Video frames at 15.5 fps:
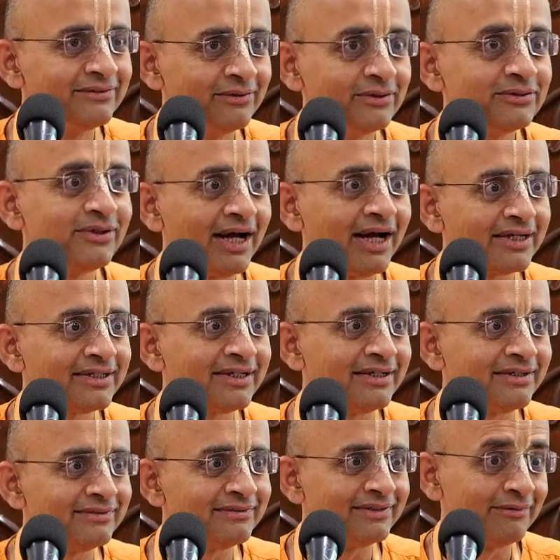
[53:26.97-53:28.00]
Those who
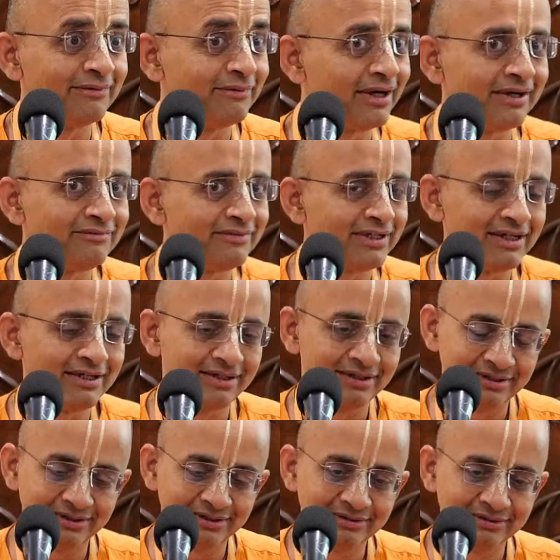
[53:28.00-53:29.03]
acted, they would not
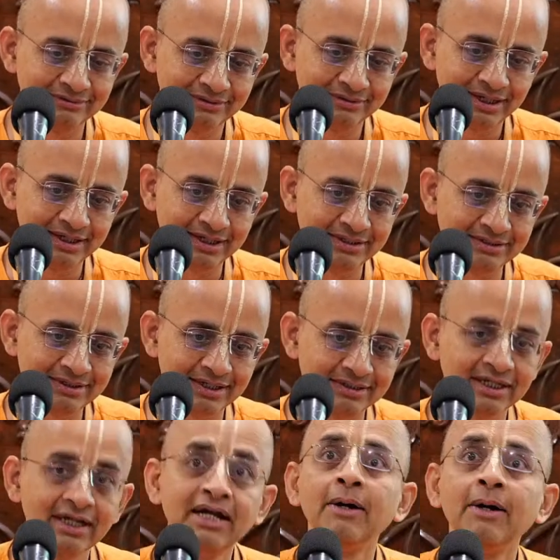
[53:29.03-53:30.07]
feel
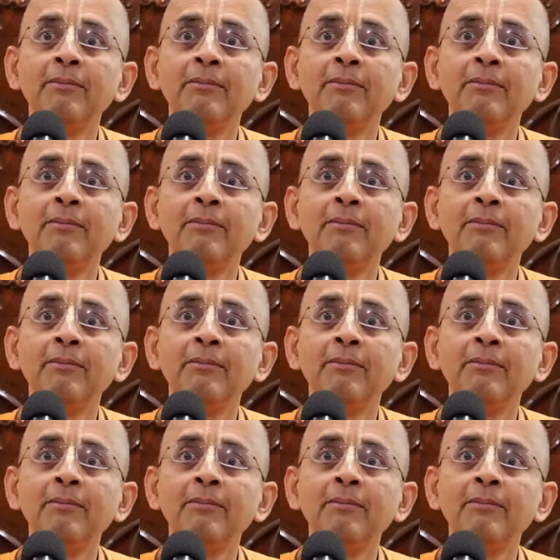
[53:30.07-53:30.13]
uneasiness.